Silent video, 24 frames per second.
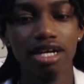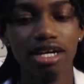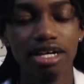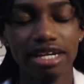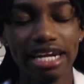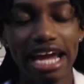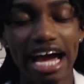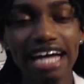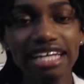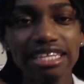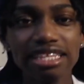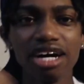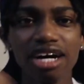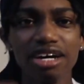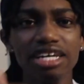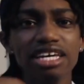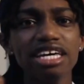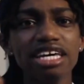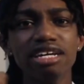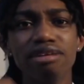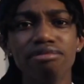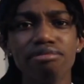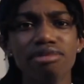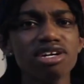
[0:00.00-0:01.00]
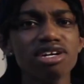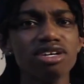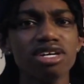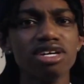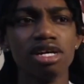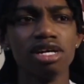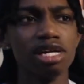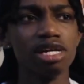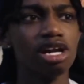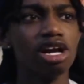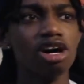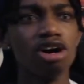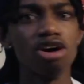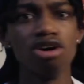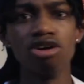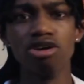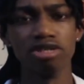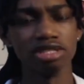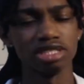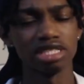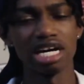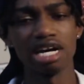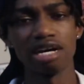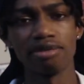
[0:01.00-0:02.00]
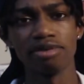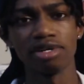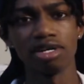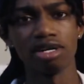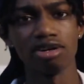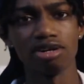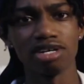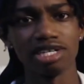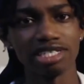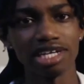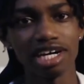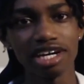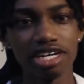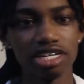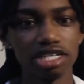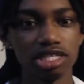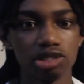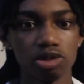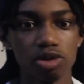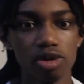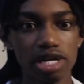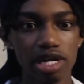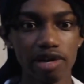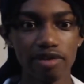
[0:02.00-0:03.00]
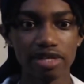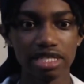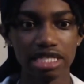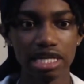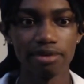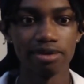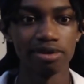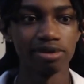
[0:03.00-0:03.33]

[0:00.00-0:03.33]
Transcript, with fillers: Now, I thought he hit a million a long time ago because I could have sworn every time I